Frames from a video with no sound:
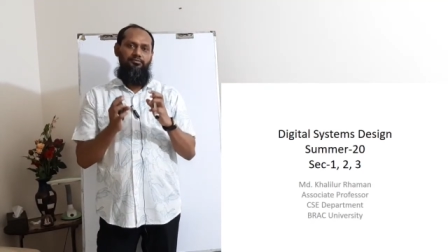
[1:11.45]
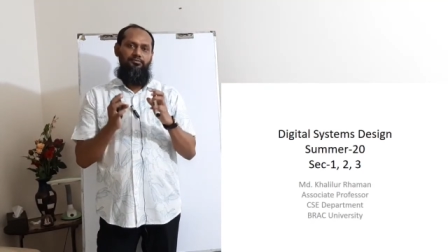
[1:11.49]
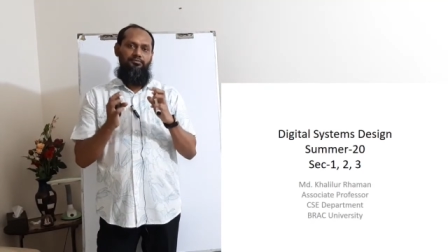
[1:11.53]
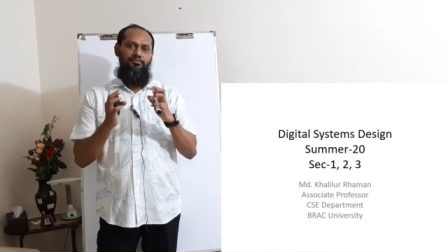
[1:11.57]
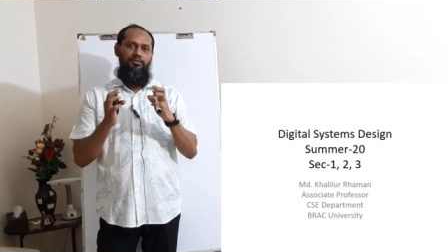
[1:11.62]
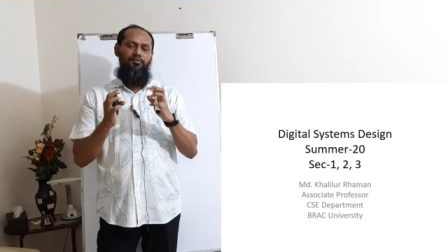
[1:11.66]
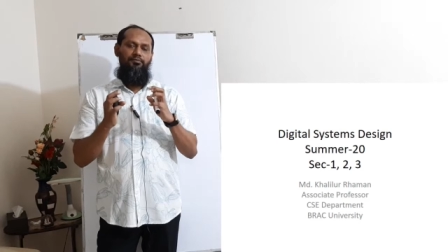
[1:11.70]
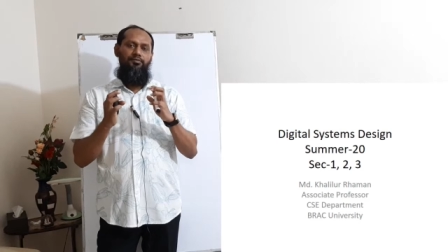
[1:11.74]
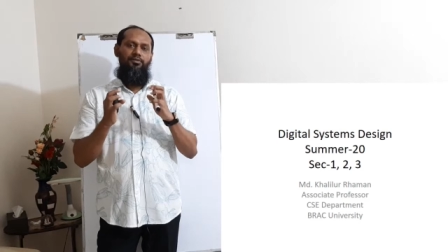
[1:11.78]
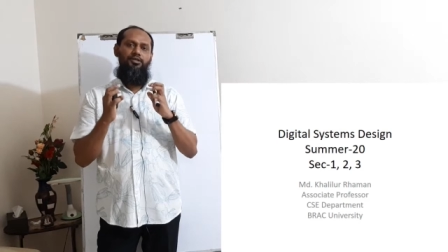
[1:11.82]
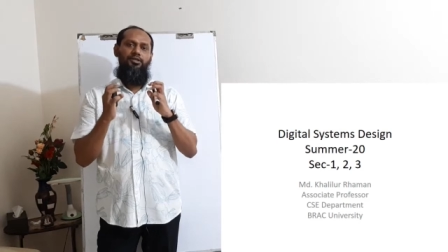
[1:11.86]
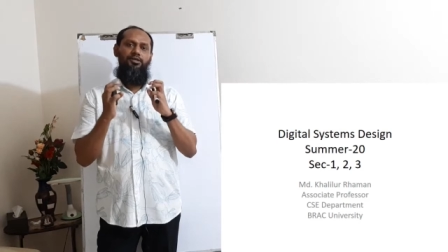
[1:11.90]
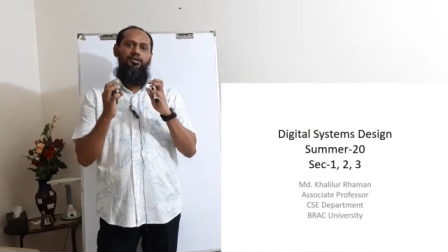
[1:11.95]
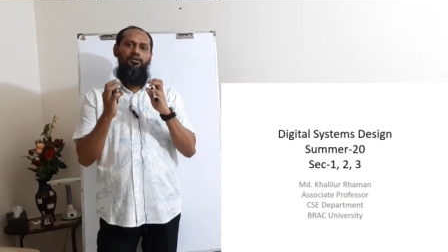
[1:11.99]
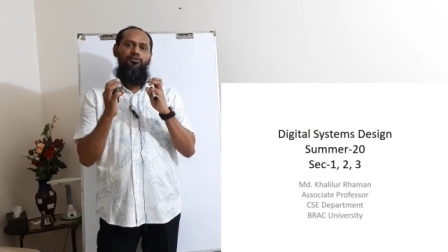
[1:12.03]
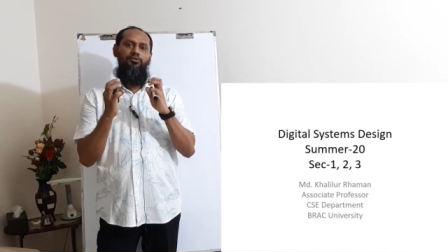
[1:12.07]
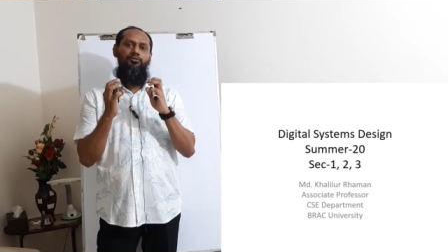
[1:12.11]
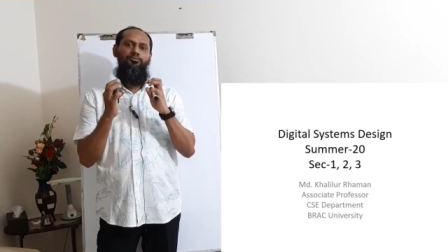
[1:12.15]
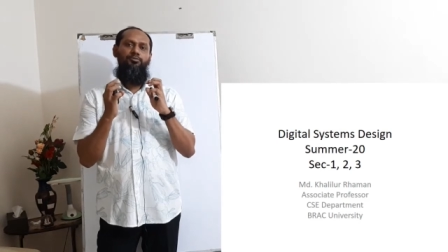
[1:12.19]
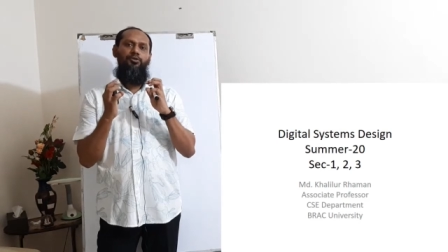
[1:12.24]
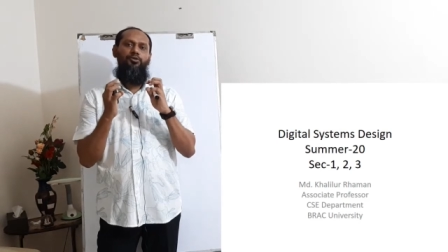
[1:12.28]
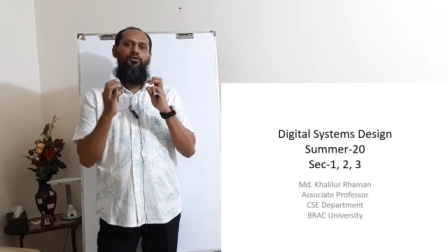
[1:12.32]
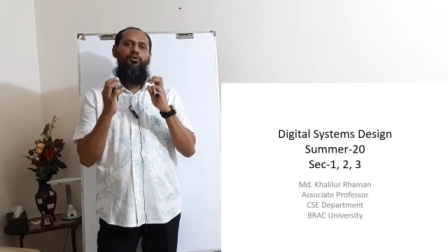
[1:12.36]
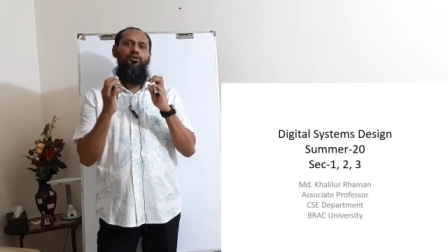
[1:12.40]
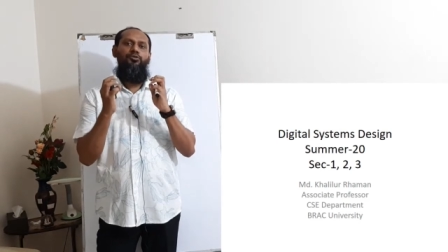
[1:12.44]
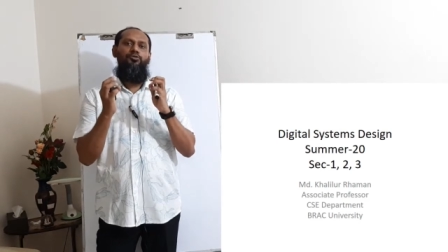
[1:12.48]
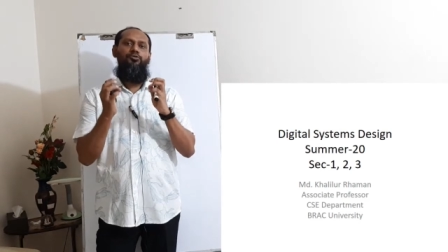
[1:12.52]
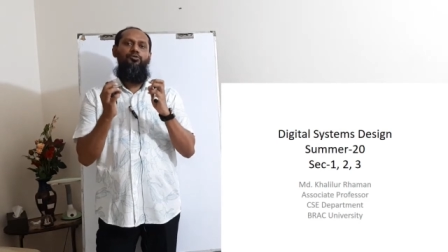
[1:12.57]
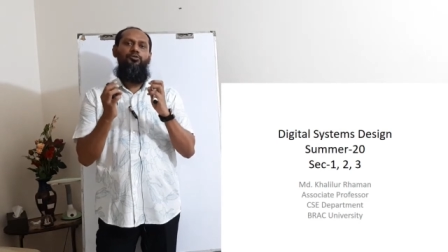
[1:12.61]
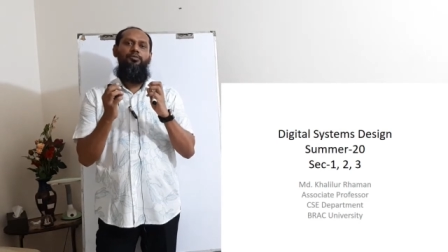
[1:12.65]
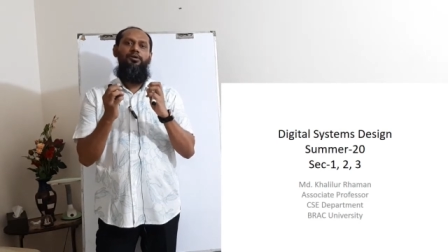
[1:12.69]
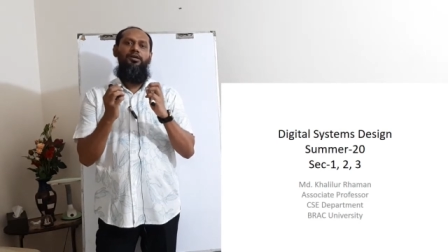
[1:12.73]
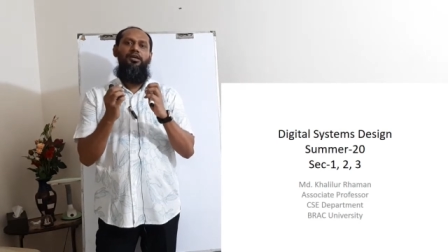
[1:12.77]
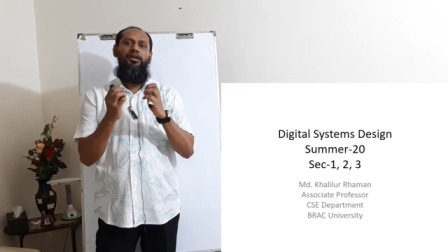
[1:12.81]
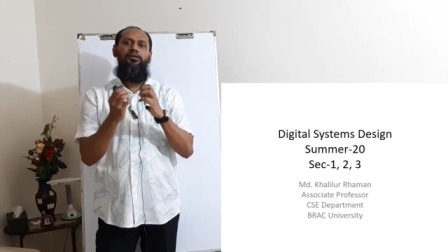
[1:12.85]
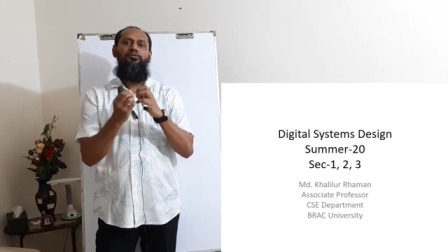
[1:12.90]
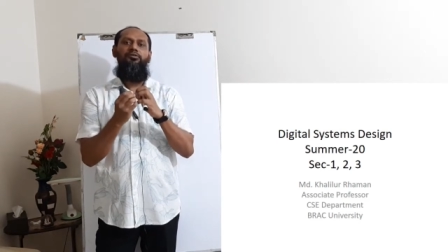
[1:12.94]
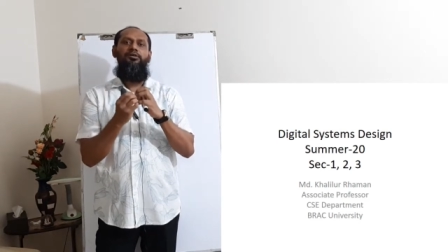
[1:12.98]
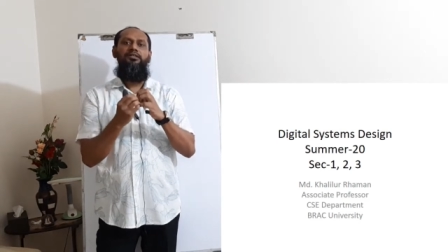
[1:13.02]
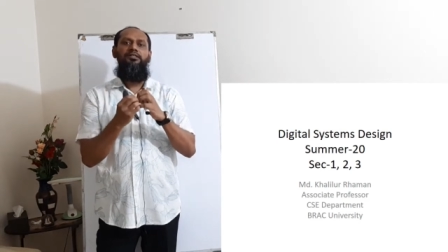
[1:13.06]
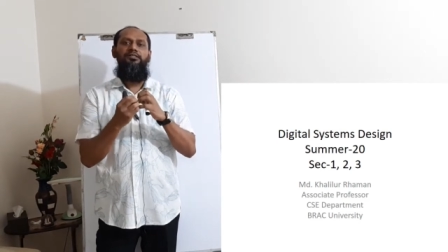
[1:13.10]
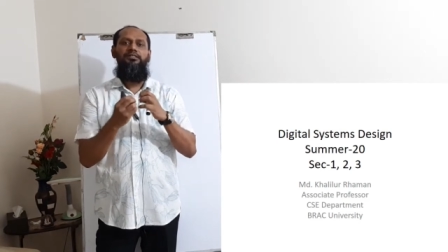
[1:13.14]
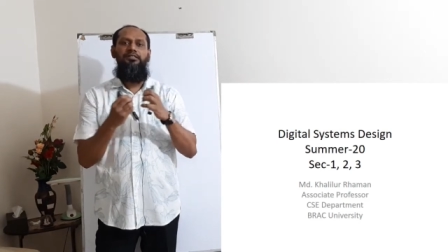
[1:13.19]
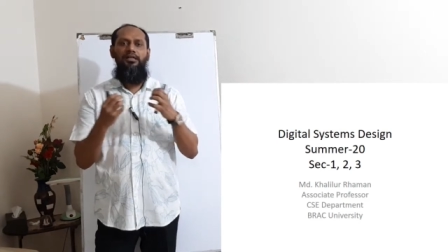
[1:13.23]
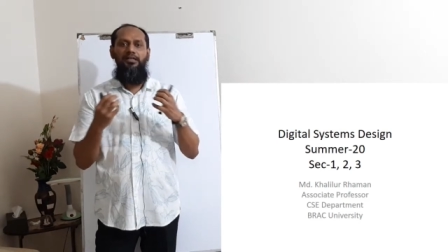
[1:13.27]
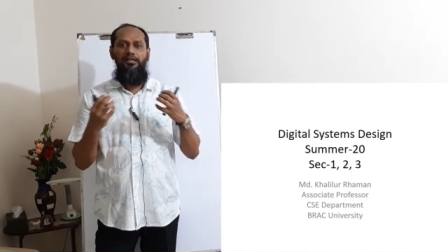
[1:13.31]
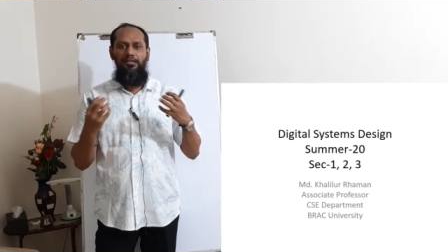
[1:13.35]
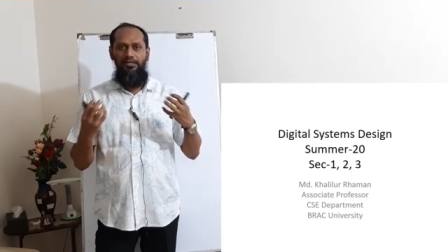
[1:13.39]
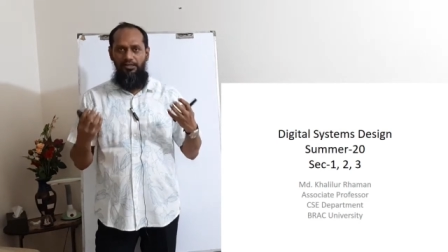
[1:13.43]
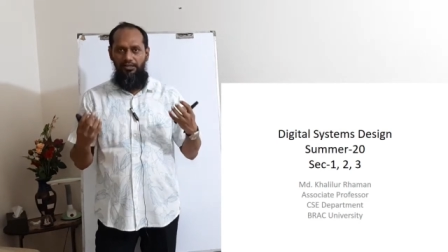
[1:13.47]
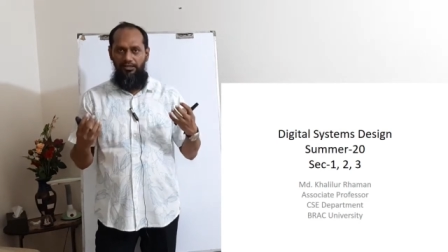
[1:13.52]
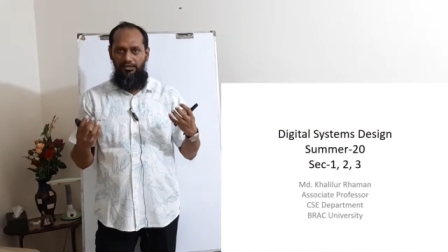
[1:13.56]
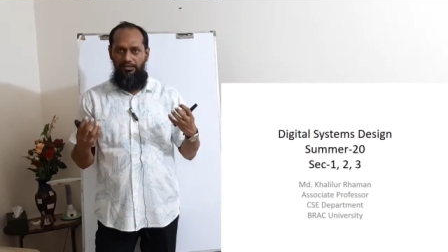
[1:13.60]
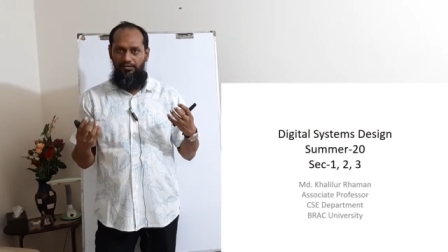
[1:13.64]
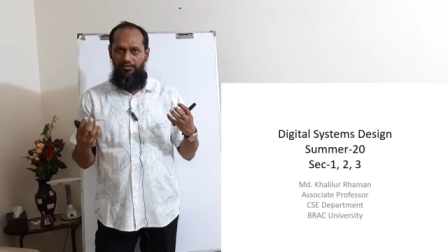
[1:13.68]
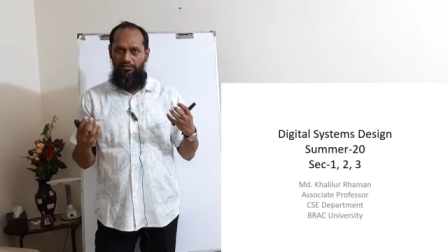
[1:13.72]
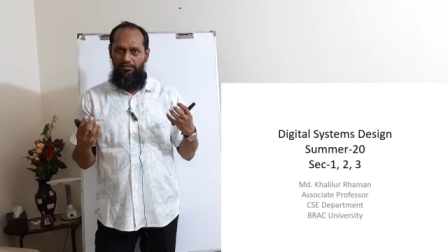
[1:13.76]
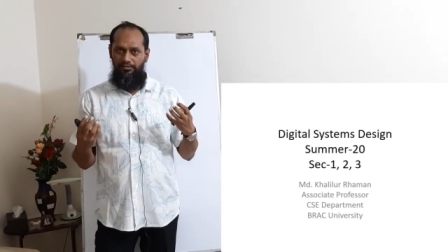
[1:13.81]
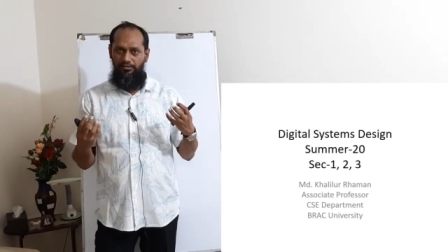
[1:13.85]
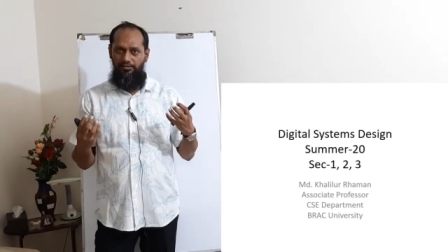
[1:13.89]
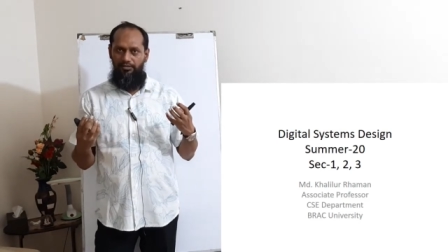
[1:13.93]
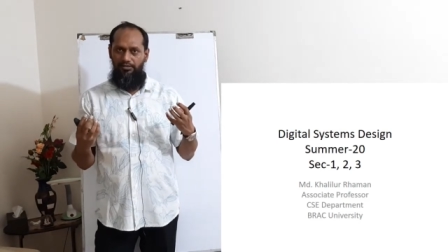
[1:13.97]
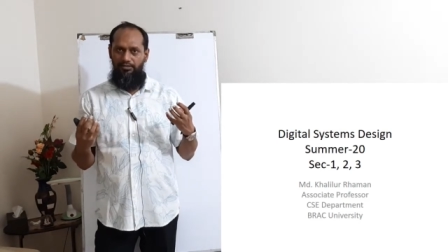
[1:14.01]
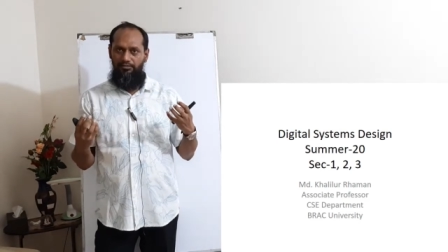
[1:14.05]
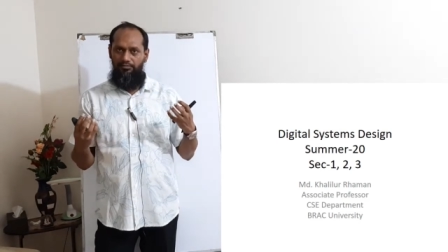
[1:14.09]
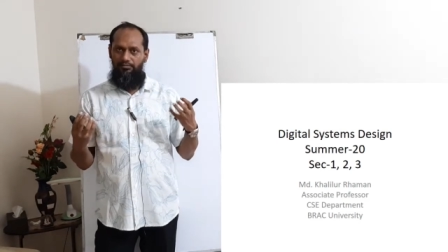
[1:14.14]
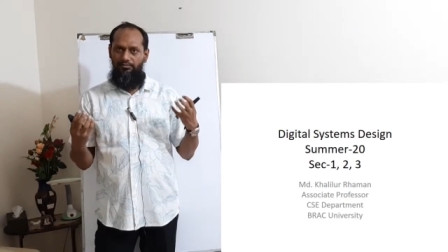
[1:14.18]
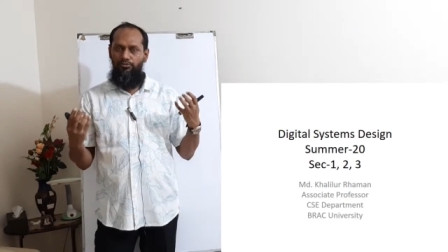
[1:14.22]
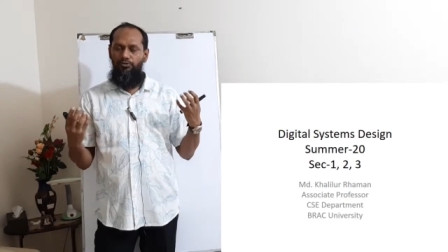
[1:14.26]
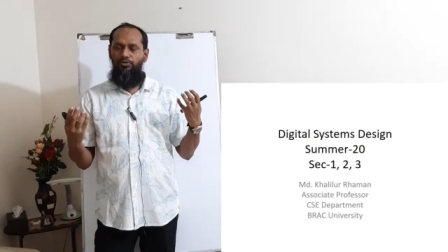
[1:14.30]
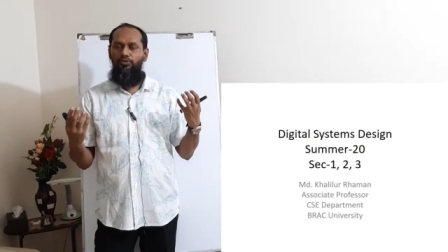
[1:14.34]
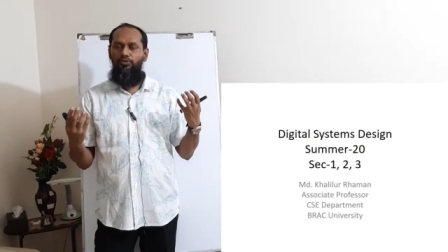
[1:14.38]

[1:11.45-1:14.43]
everything could be controlled by electronic circuit. We